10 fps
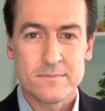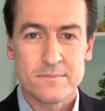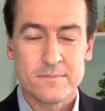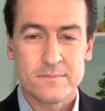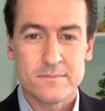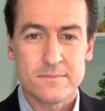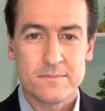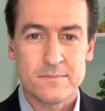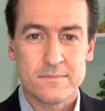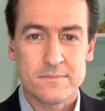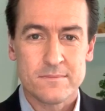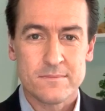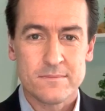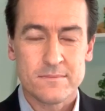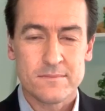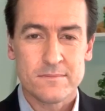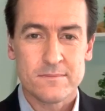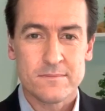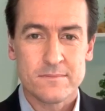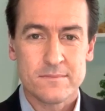
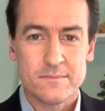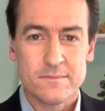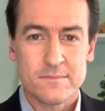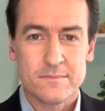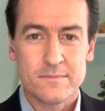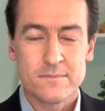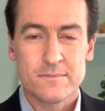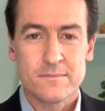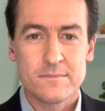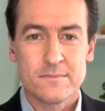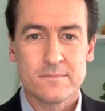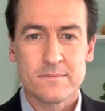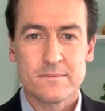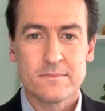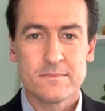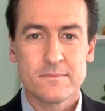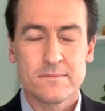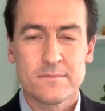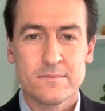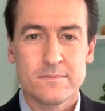
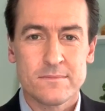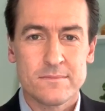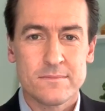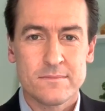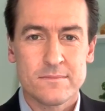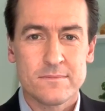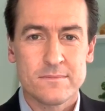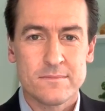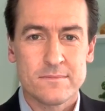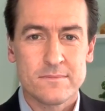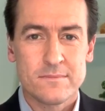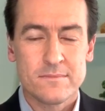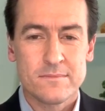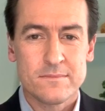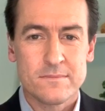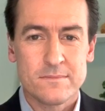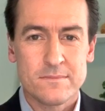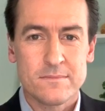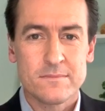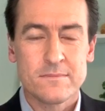
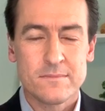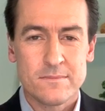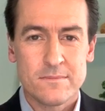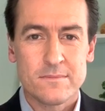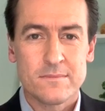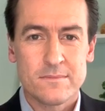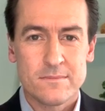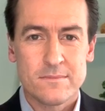[no speech]